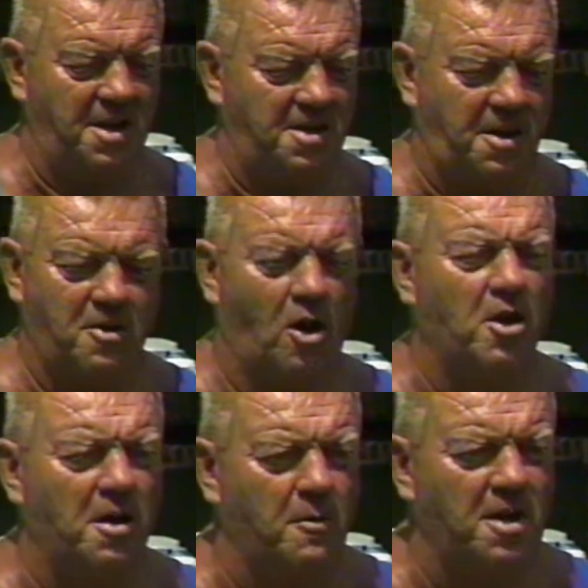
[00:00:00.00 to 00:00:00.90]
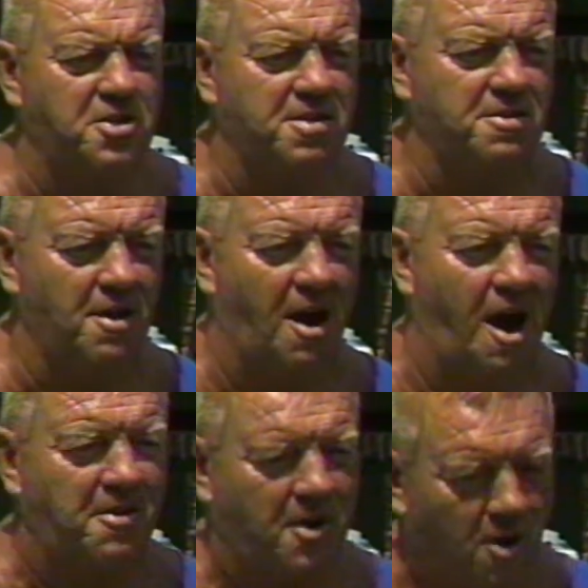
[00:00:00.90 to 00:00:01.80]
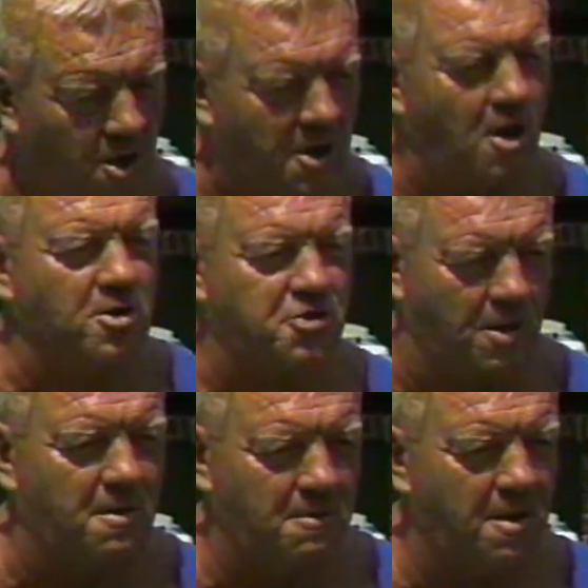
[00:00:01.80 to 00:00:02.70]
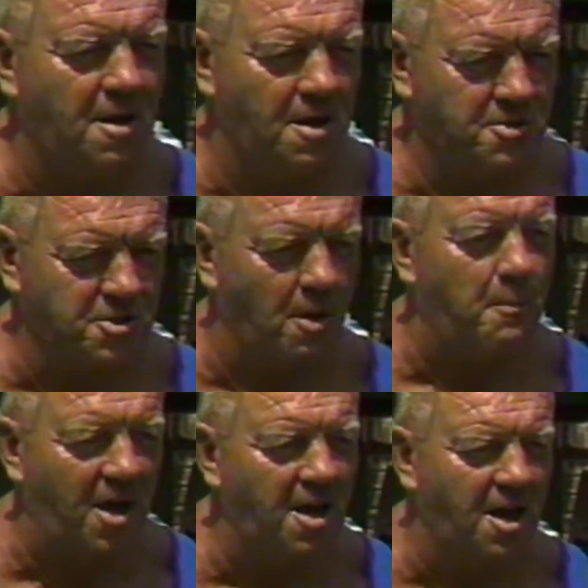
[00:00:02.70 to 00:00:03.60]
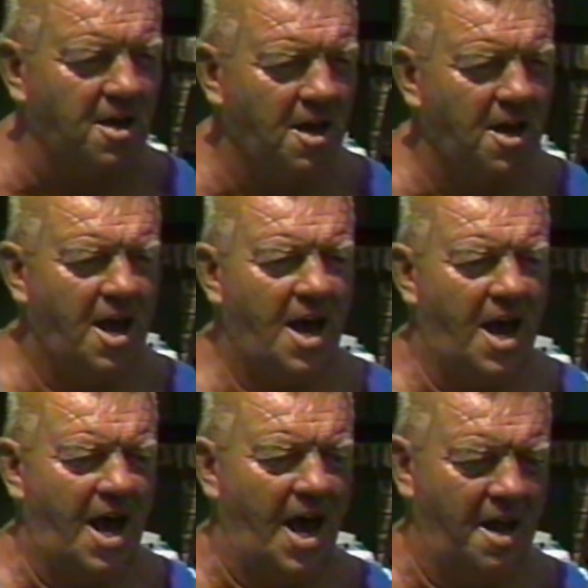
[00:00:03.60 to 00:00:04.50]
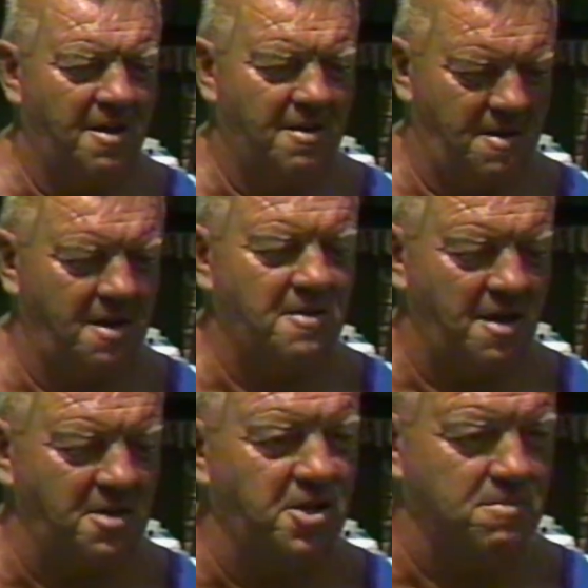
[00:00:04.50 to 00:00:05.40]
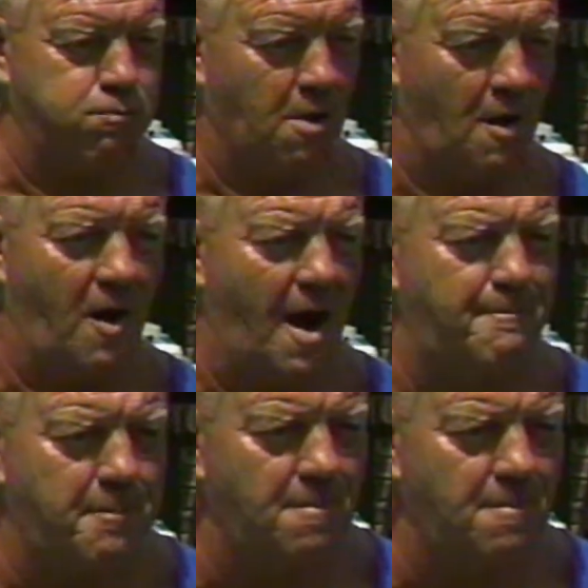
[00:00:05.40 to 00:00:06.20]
it can only reach, your heart can only go so big, and they just blow up.